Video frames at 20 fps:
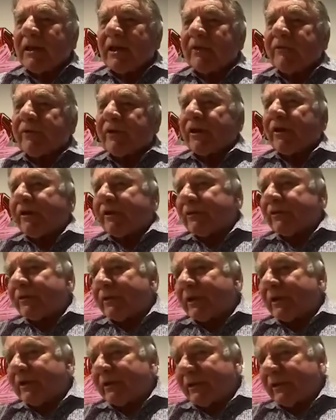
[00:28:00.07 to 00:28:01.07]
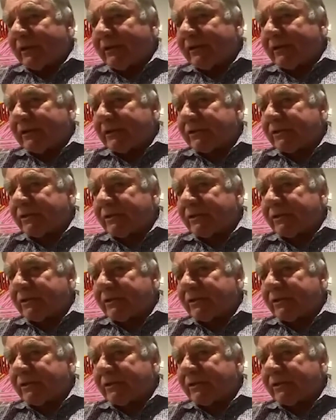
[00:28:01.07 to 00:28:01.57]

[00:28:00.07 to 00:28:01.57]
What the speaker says: if you're going to a clinic that is